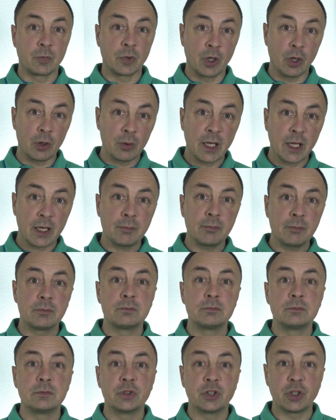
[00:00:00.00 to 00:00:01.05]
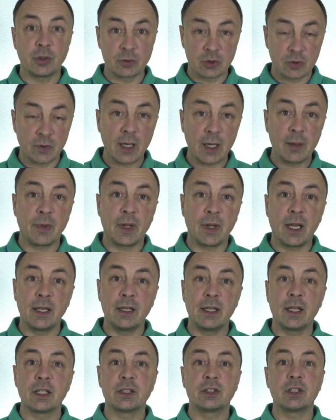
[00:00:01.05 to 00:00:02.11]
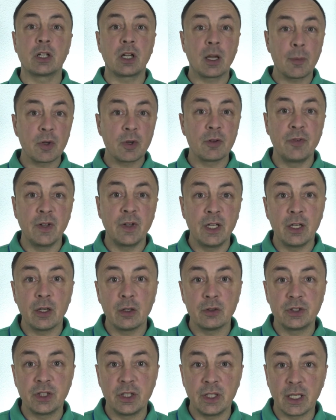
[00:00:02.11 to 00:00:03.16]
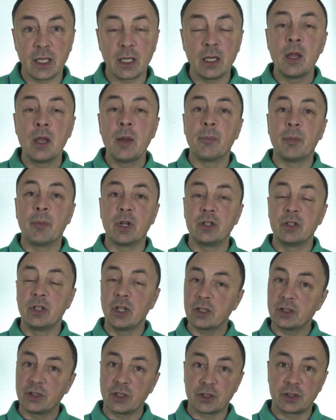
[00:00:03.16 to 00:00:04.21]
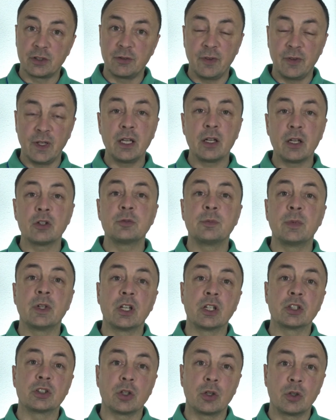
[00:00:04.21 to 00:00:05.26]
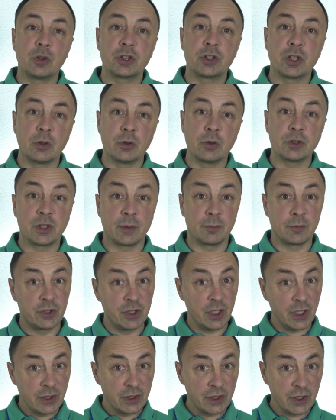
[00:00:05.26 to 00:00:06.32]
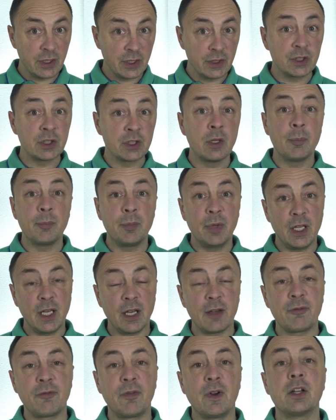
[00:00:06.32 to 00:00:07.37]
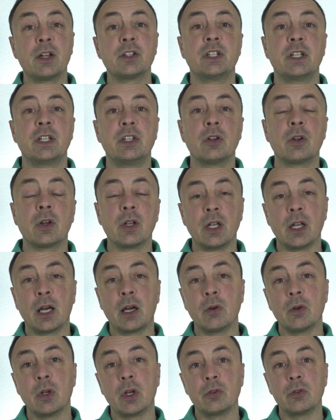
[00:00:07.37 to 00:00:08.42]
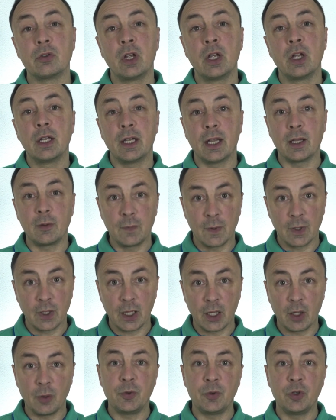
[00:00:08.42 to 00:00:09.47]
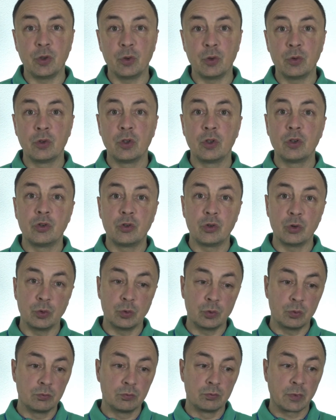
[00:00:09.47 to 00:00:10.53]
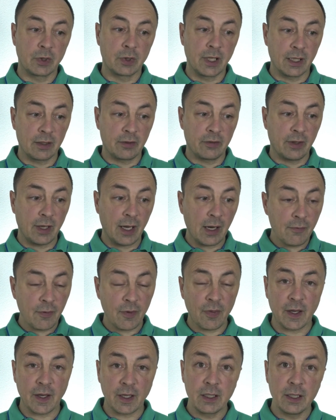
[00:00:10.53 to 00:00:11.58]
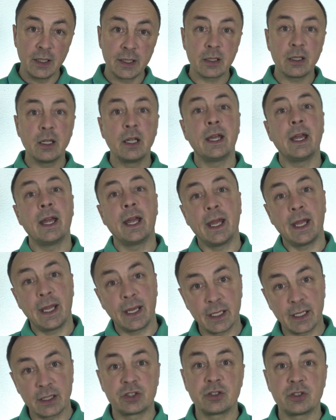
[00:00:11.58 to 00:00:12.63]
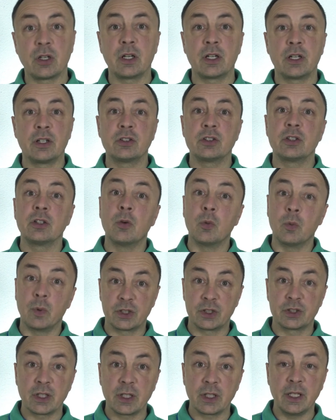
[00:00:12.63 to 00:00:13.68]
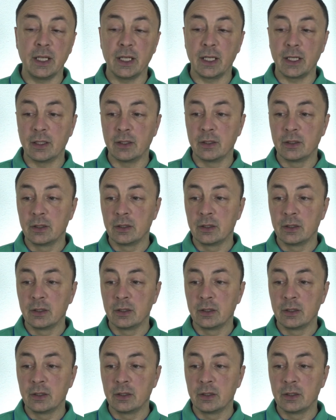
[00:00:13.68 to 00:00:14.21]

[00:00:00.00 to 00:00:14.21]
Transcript: go there, subscribe, and there's a couple of videos in there, but not just the videos, but there's also some cheat sheets, PDF files that you can download that will help you to get everything clear and get started with studying.